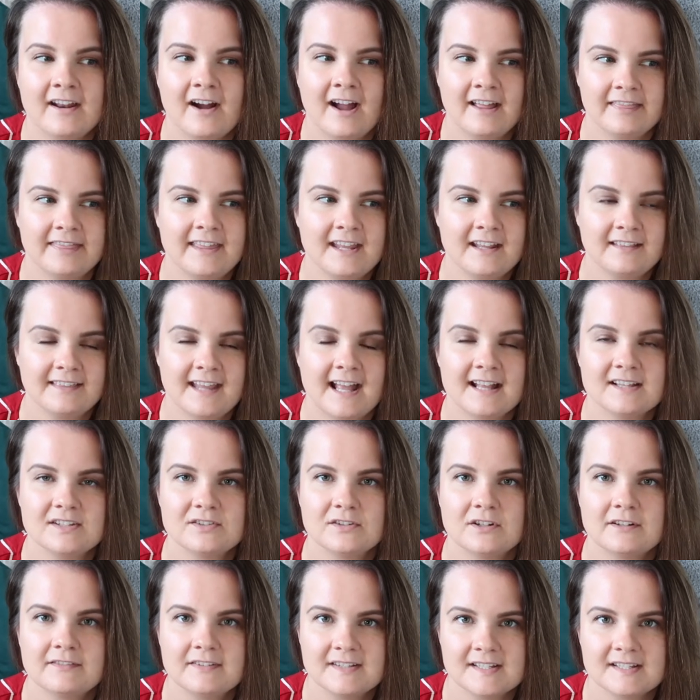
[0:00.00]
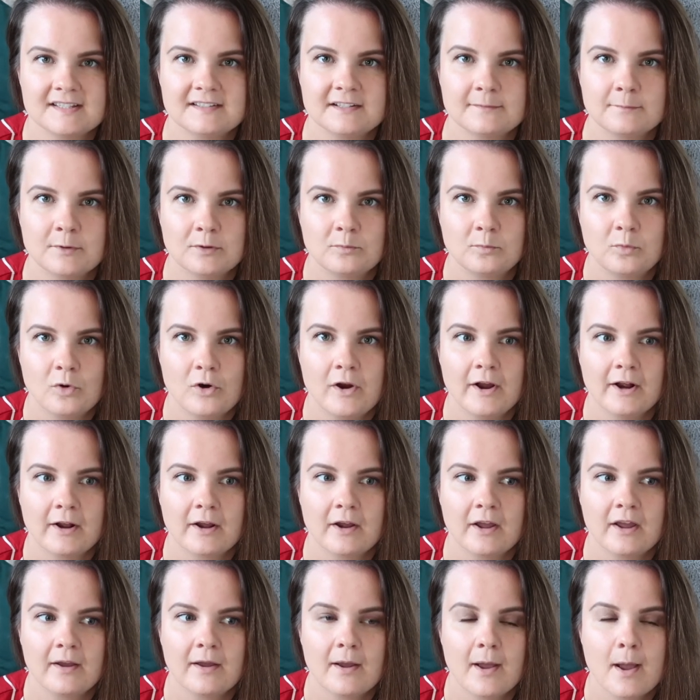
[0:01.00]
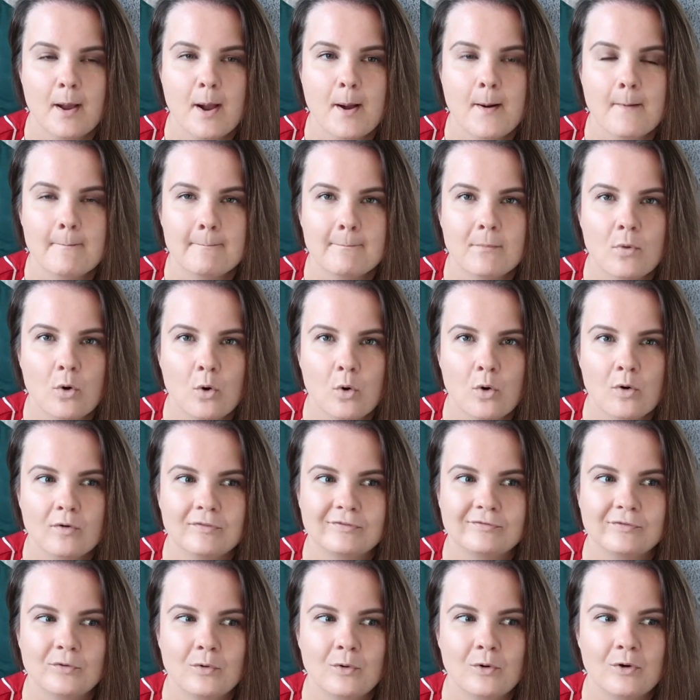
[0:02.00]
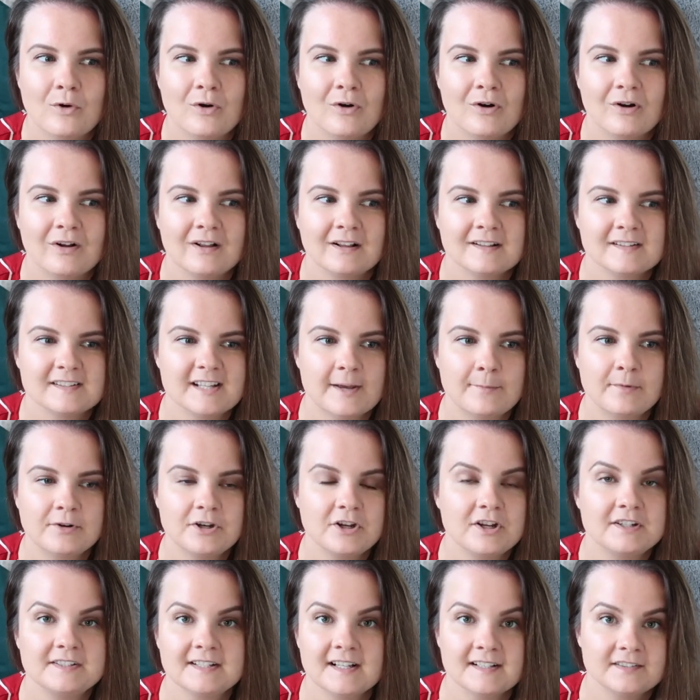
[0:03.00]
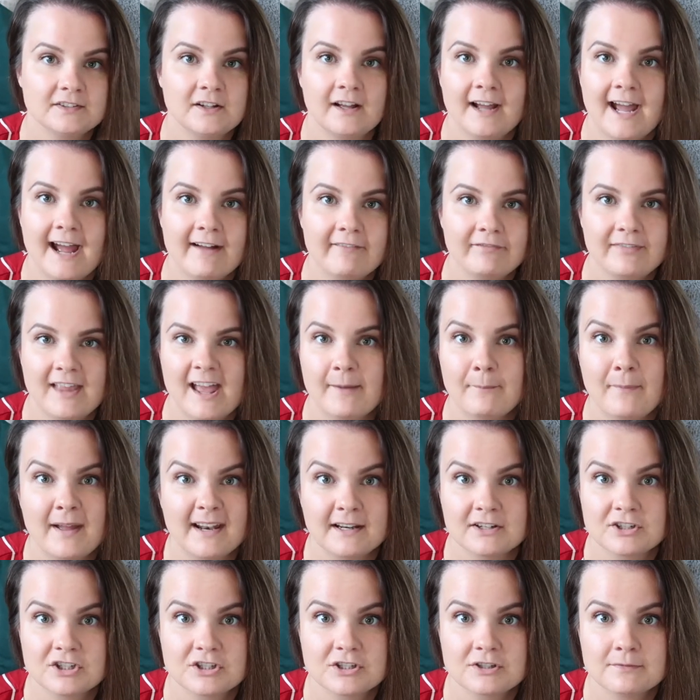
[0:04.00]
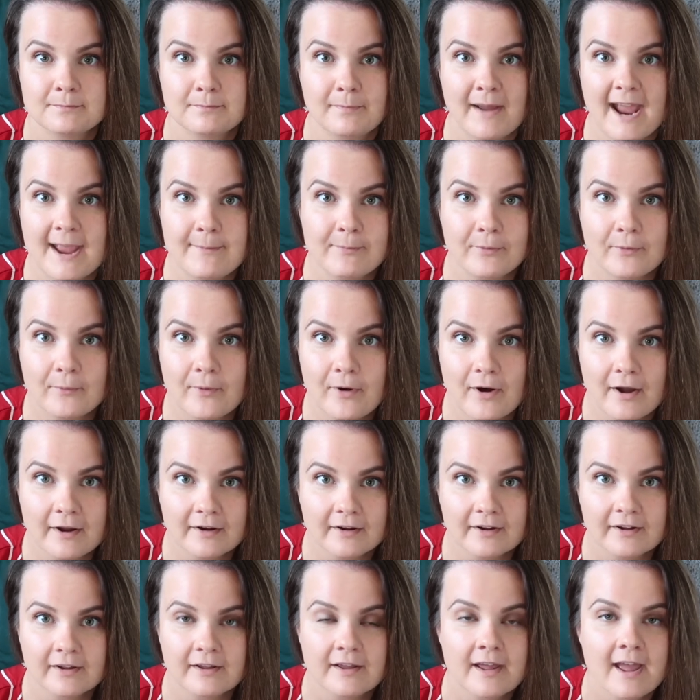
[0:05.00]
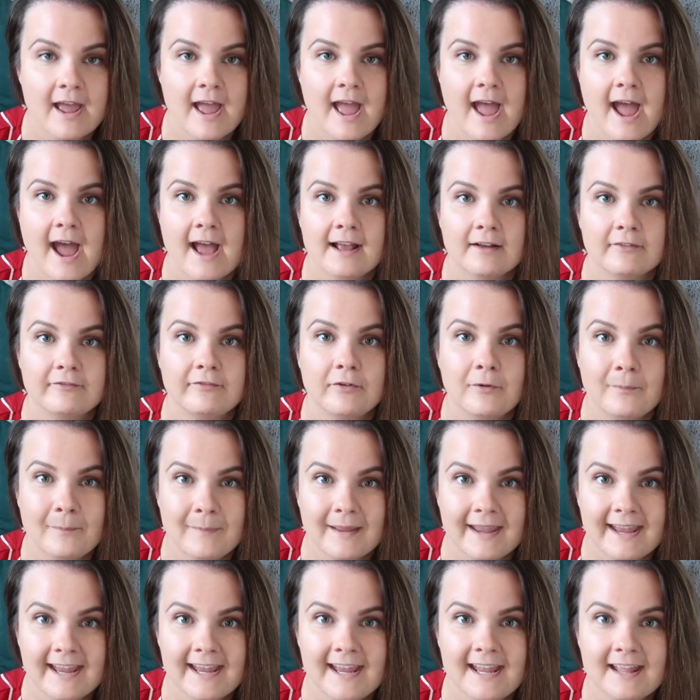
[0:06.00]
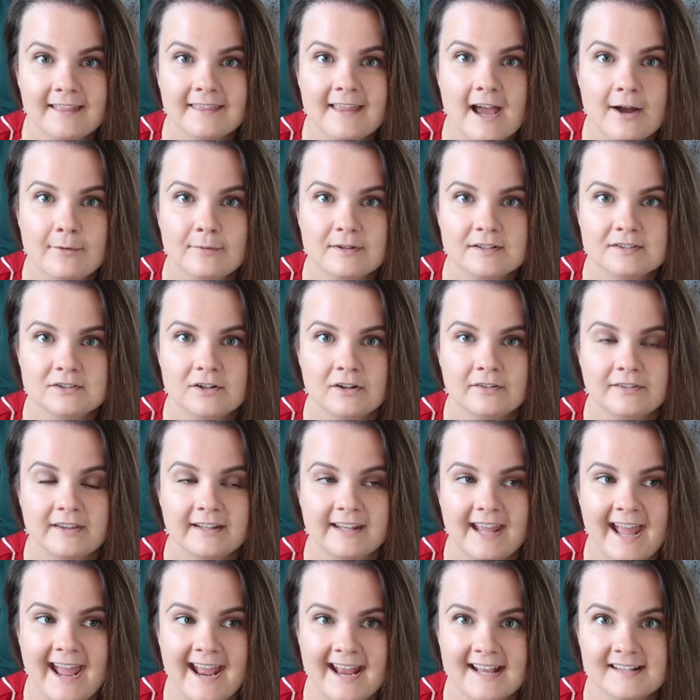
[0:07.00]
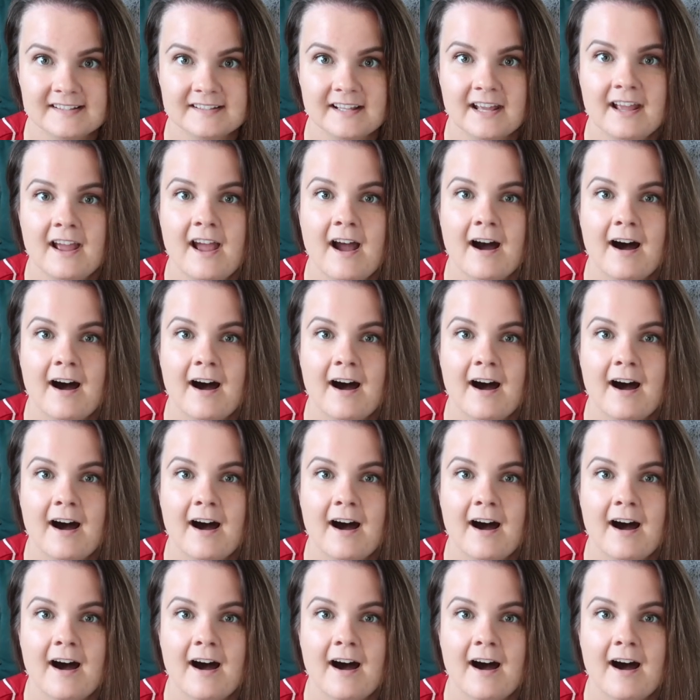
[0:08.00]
I think that sort of system would work more for someone who does not have that much paperwork. For me, that was not the case.